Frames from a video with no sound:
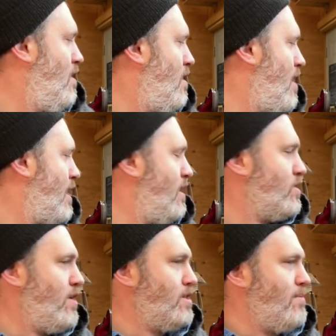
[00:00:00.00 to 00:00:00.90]
I got to
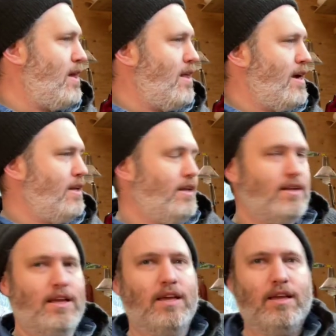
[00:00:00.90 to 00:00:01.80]
trace my Lyon and
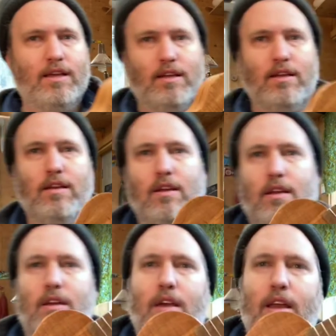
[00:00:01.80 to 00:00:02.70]
Healy
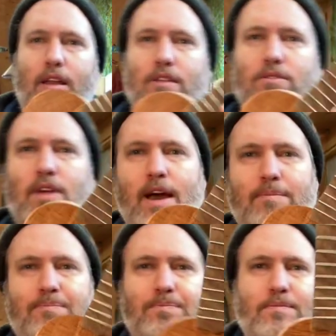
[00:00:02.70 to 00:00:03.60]
and do that.
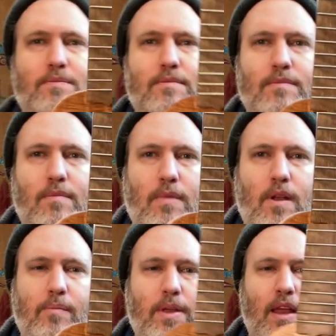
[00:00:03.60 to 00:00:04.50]

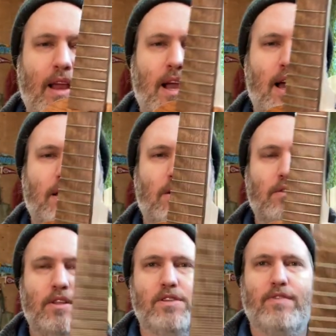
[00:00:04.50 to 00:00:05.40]
But, and I got
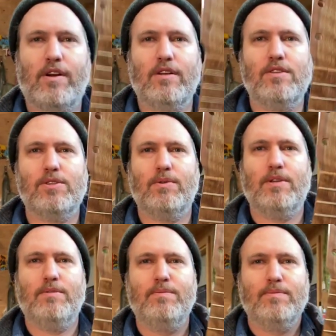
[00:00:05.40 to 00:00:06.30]
this far on this
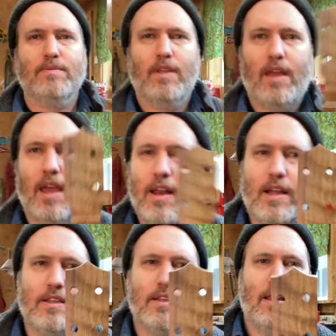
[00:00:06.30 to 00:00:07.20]
one, and I
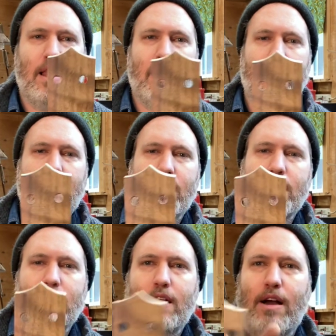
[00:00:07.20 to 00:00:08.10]
didn't like
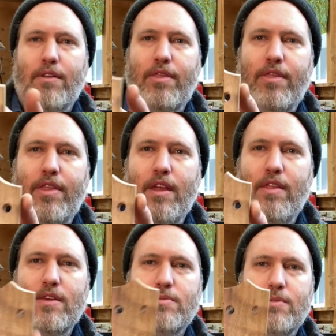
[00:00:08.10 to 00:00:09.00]
how
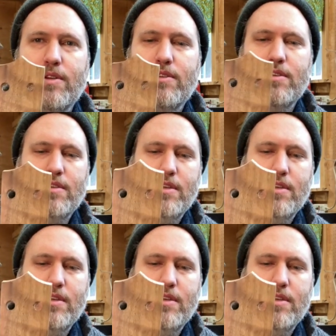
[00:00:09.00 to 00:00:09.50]
thin this was.